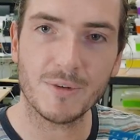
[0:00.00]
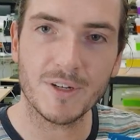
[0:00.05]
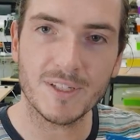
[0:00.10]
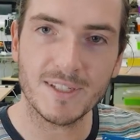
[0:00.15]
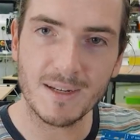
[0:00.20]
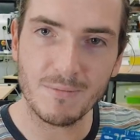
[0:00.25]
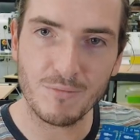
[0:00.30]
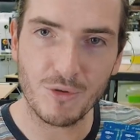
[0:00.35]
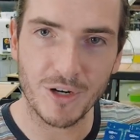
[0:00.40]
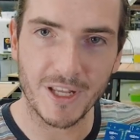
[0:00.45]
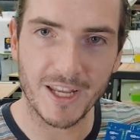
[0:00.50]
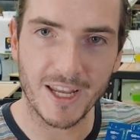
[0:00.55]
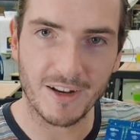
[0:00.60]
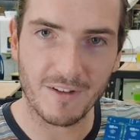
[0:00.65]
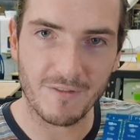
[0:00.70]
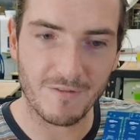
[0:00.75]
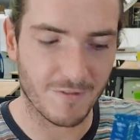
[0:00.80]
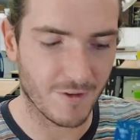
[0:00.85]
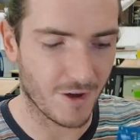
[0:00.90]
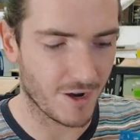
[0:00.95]
The reason I'm putting in
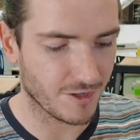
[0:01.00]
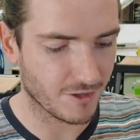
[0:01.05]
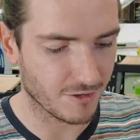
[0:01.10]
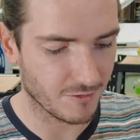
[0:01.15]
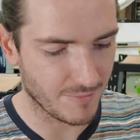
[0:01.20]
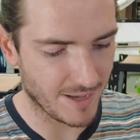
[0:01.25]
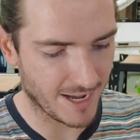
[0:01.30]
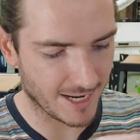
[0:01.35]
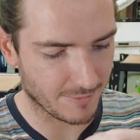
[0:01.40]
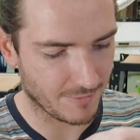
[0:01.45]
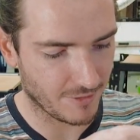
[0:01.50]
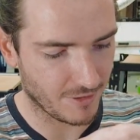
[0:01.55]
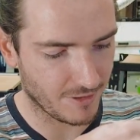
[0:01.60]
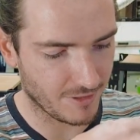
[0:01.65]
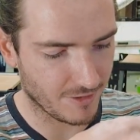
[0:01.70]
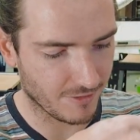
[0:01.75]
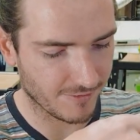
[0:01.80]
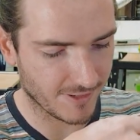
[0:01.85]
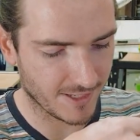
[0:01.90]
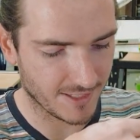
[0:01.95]
a vertical backbone
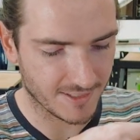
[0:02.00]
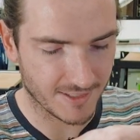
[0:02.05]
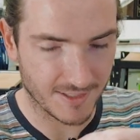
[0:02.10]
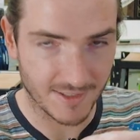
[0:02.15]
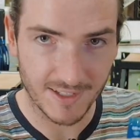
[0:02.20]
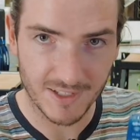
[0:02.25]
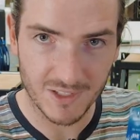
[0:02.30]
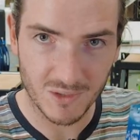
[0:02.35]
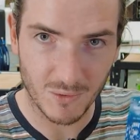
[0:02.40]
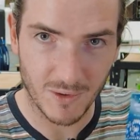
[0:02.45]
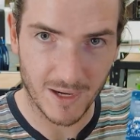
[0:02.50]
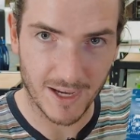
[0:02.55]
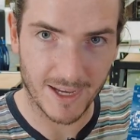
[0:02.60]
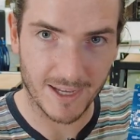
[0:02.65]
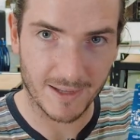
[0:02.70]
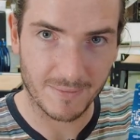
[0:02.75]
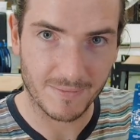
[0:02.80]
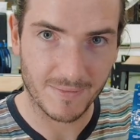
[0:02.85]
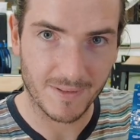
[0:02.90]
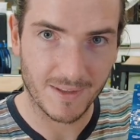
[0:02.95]
that runs this
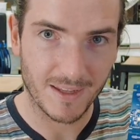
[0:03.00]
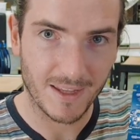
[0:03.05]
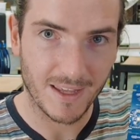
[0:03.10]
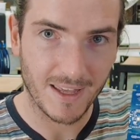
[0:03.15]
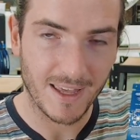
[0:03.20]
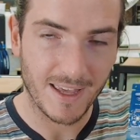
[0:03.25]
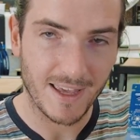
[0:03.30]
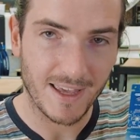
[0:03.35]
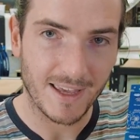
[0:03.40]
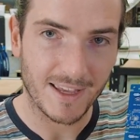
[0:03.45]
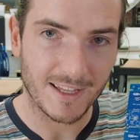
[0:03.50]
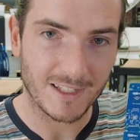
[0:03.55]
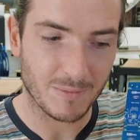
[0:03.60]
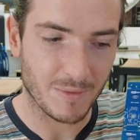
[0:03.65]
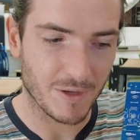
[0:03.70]
way is